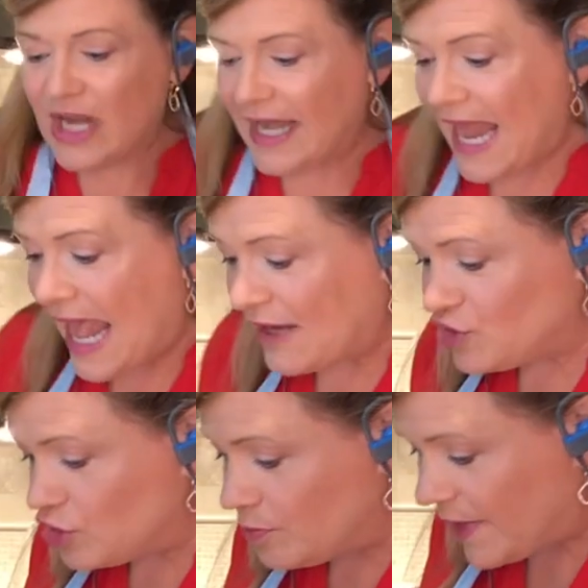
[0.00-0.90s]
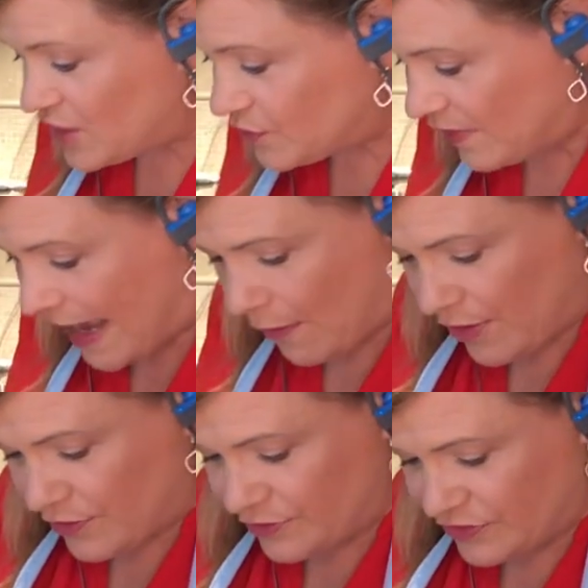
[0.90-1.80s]
and add too much flour.
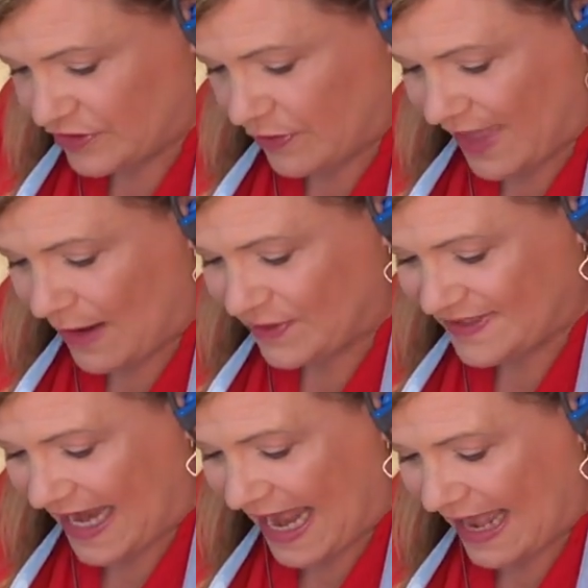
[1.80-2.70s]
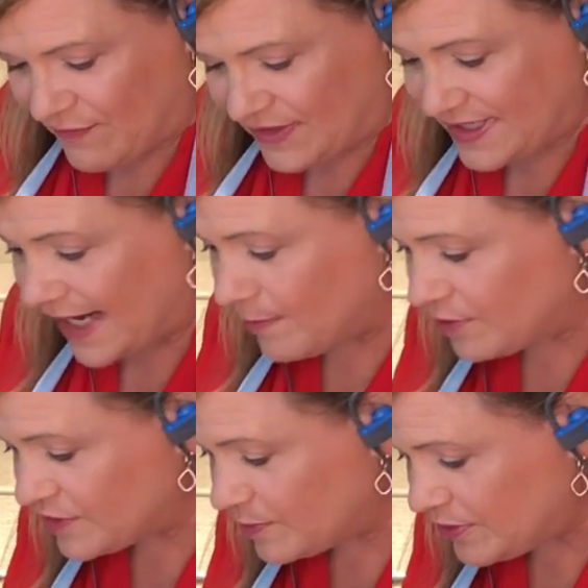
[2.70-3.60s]
So that was a 1/2
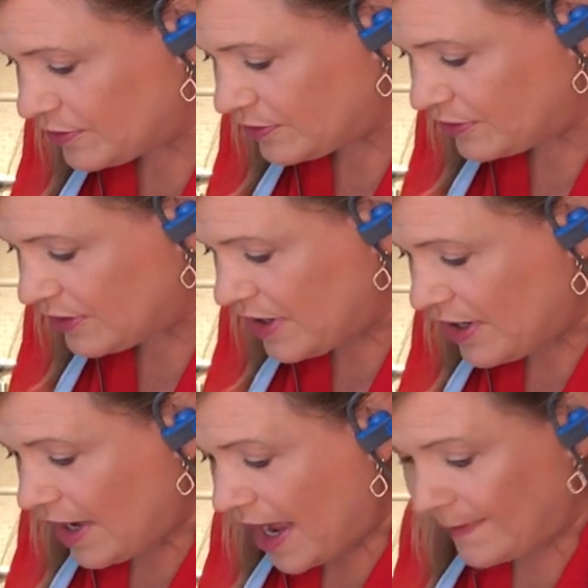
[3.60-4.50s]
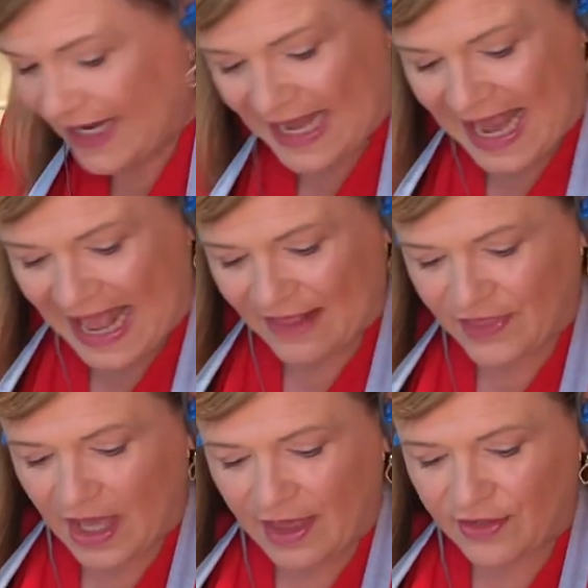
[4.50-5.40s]
tablespoon. I'm gonna add the
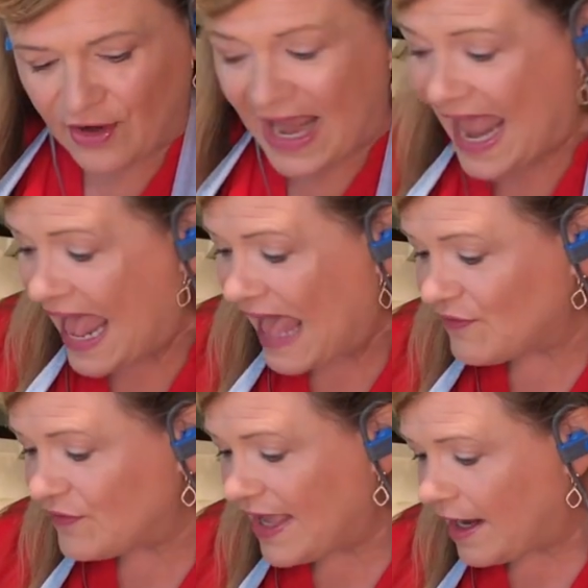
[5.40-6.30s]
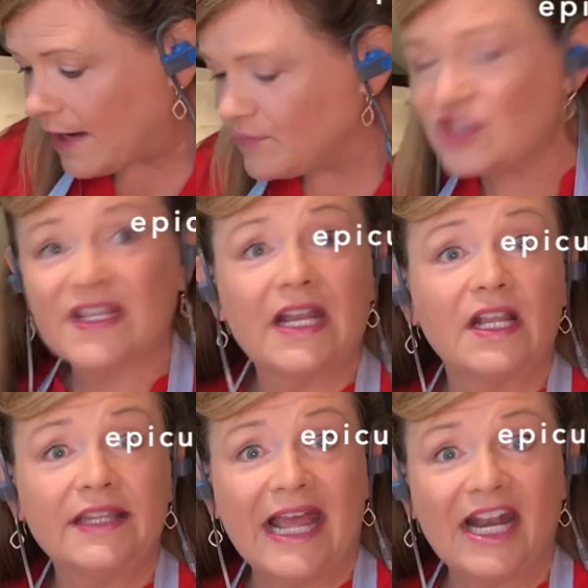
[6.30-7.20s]
other 1/2, and I'm just gonna
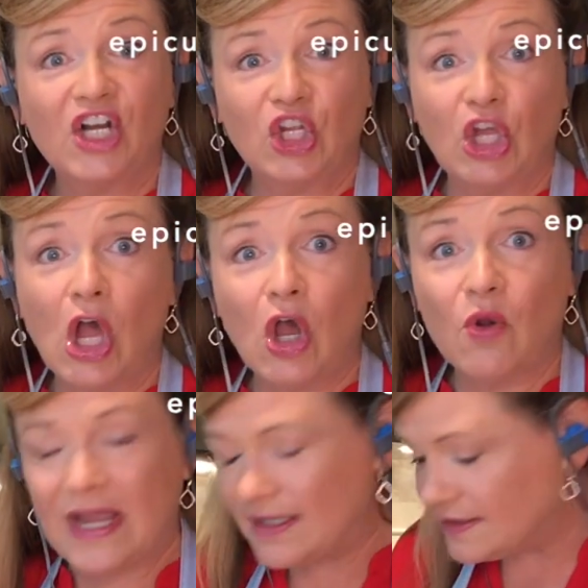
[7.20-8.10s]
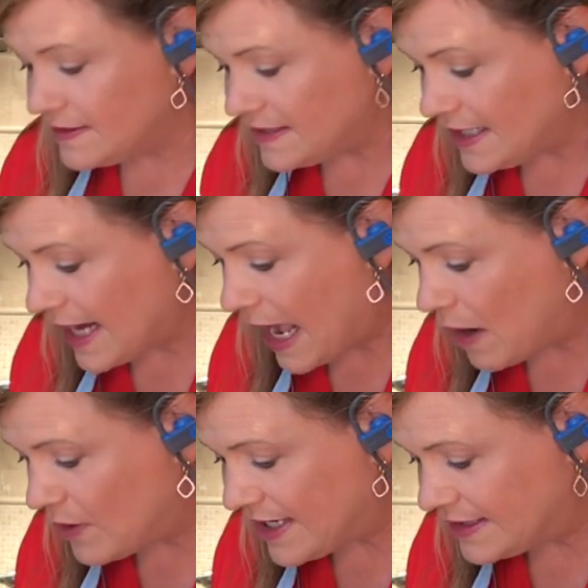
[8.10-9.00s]
let it go and see
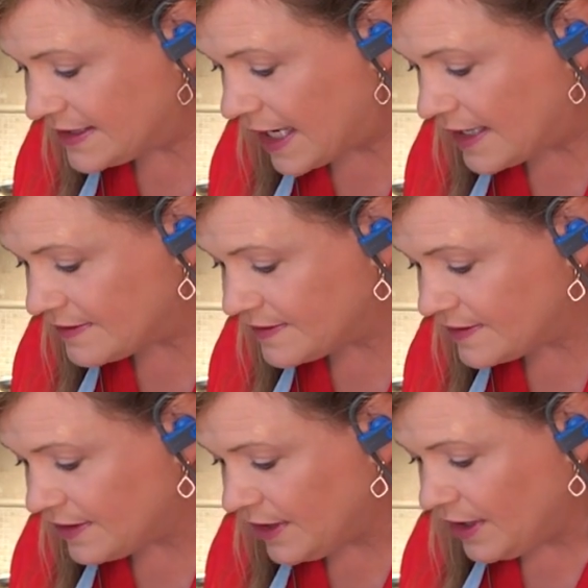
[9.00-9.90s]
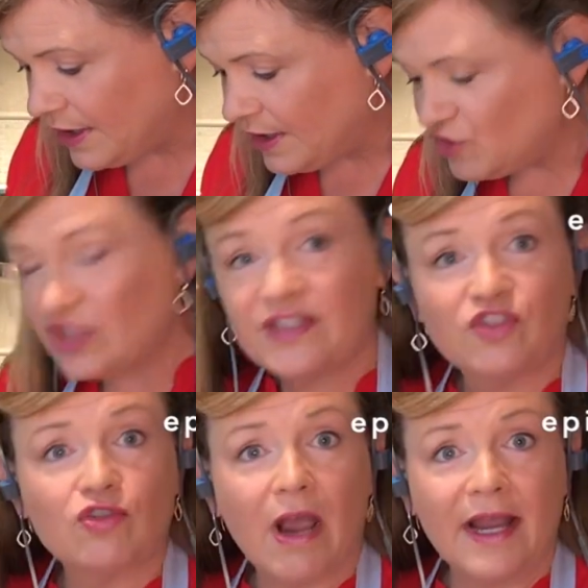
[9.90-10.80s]
how it does. Just
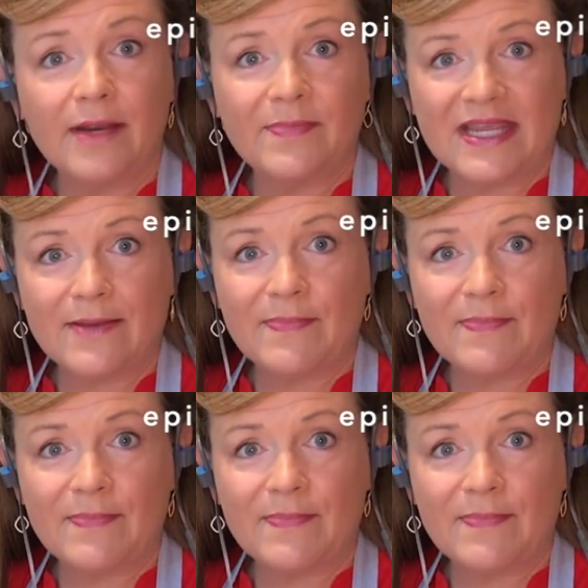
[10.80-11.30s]
try to be